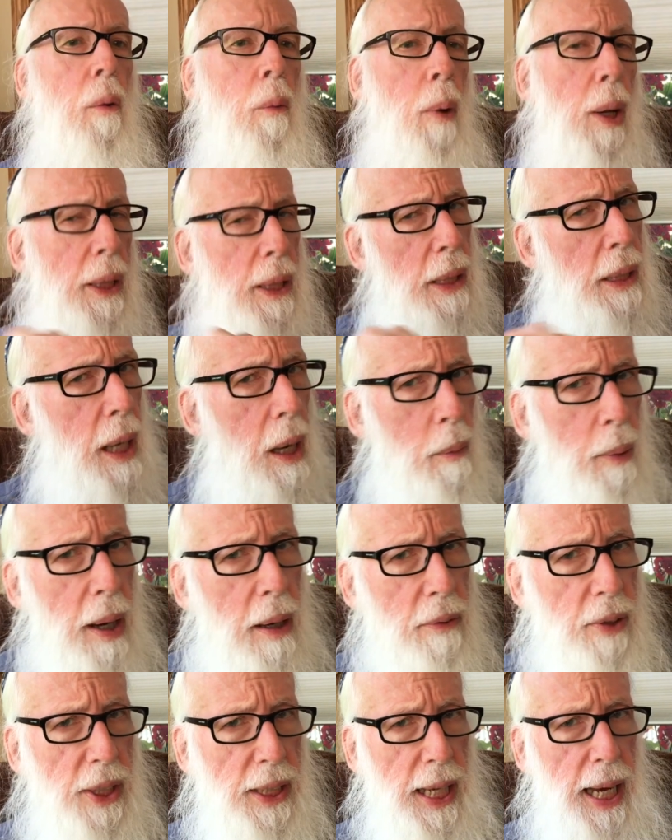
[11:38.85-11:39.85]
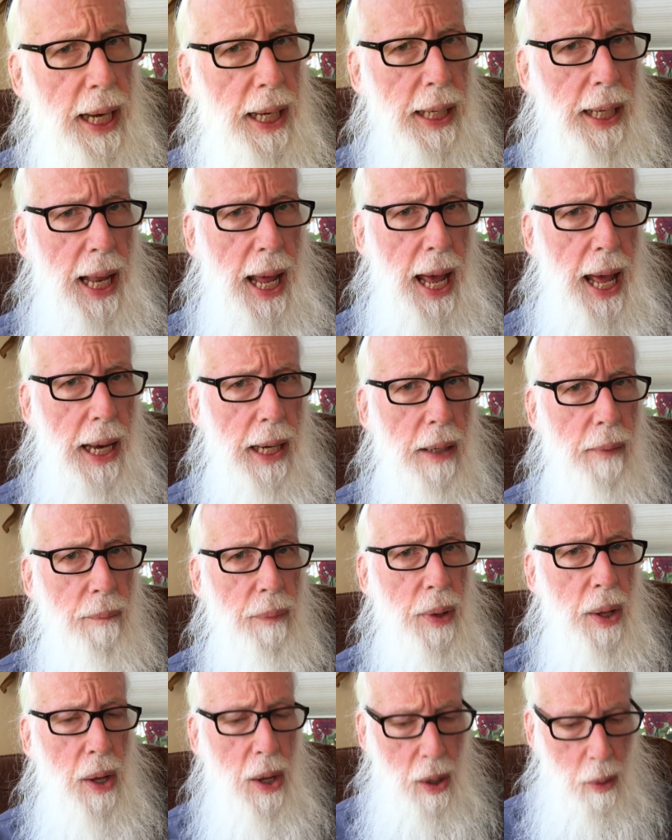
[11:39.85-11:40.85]
What's another way of saying that?
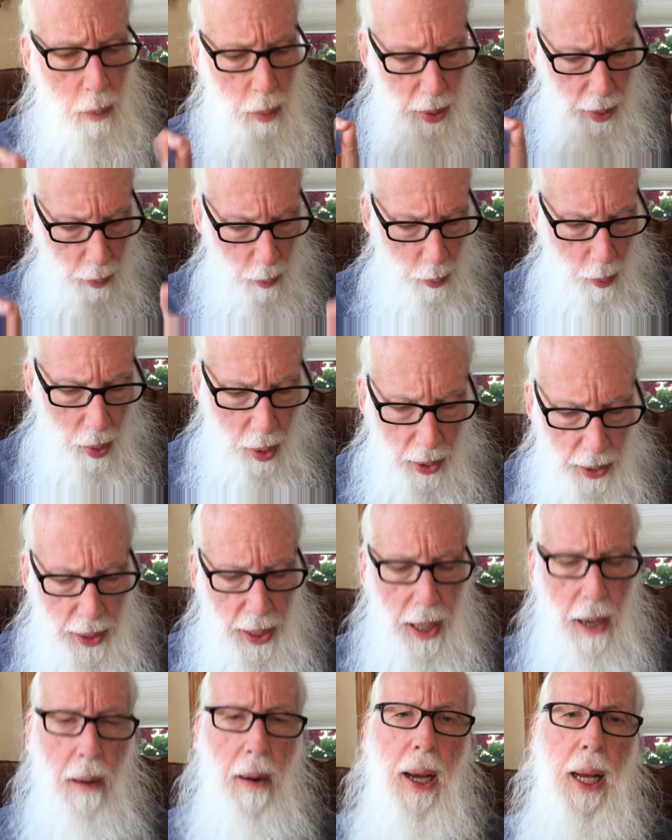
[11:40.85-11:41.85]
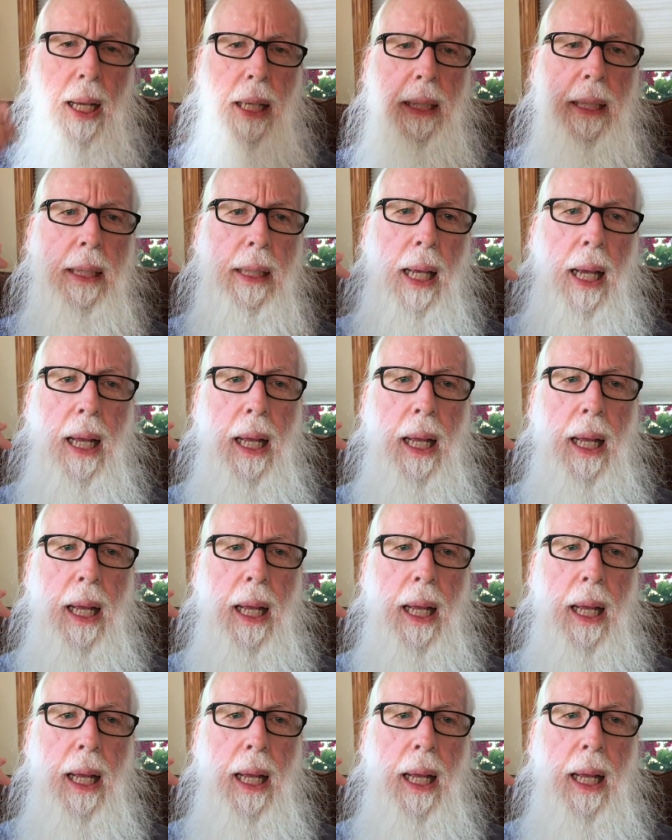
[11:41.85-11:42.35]
Well, the word there is